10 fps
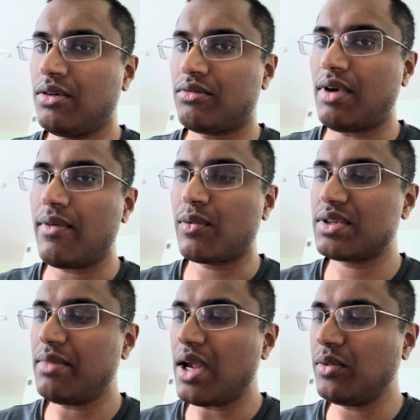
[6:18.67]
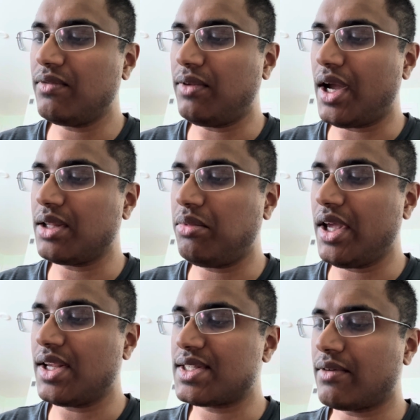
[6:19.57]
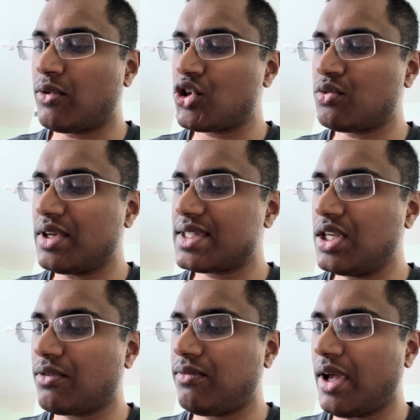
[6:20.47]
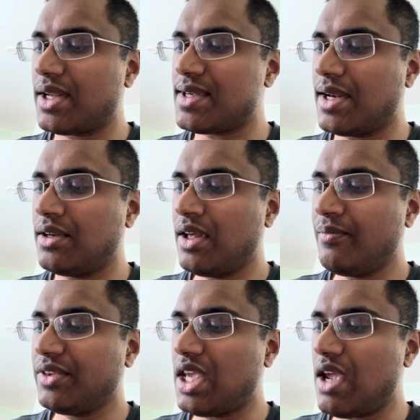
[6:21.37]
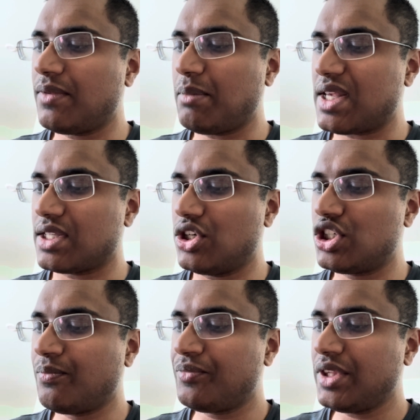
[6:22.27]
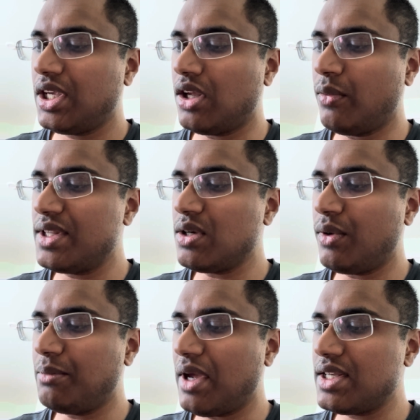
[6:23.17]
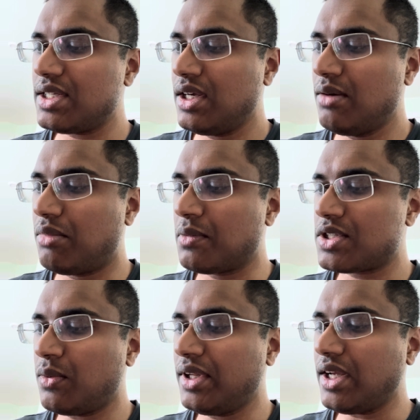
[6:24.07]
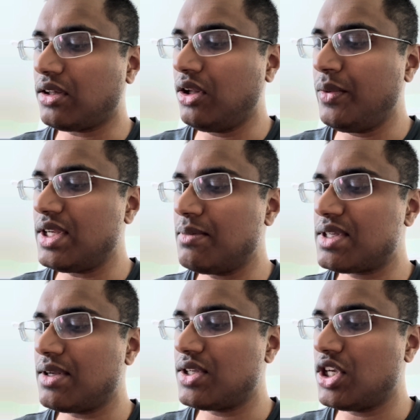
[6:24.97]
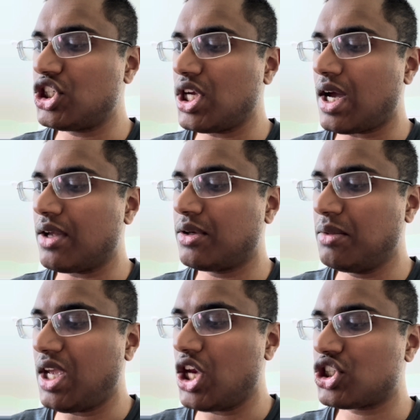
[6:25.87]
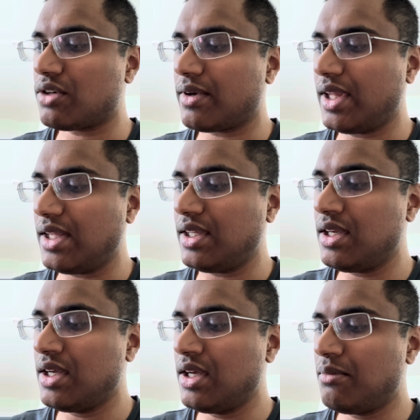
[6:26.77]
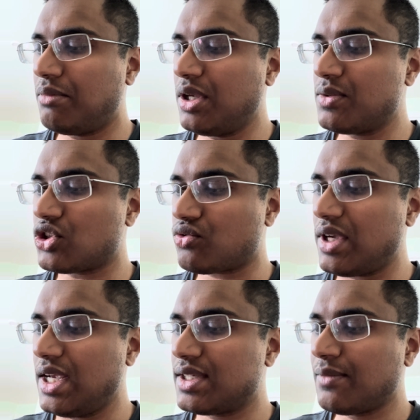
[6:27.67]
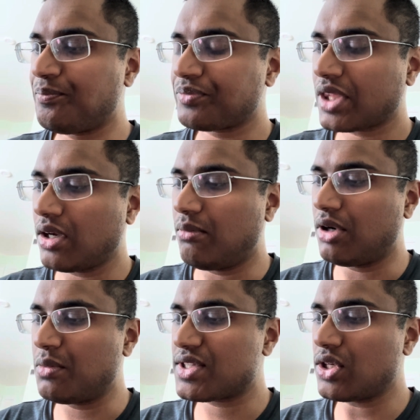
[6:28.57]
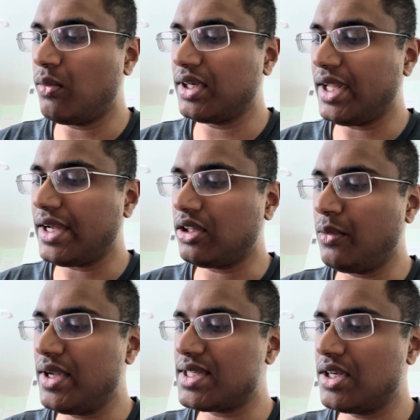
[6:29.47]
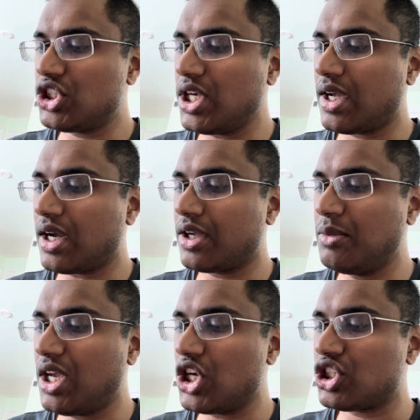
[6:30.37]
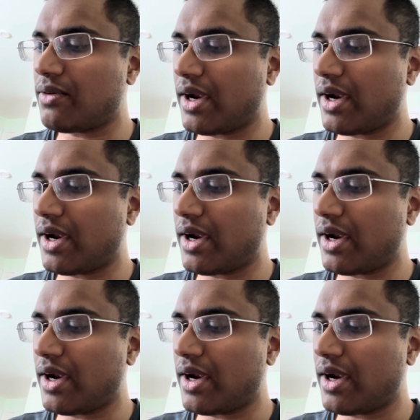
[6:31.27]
Rayford was manually flying the plane as a diversion when a senior flight attendant gave him the message. He had no idea what it meant, but it was so unlike Chloe to initiate communication lately, but he was intrigued. But it was so unlike Chloe to initiate communication